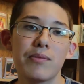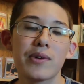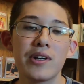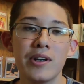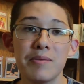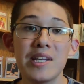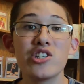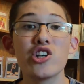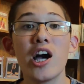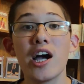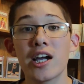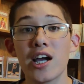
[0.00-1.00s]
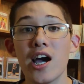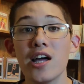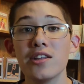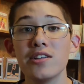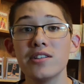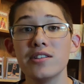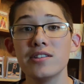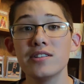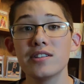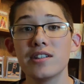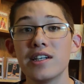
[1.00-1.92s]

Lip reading: could be John Collins.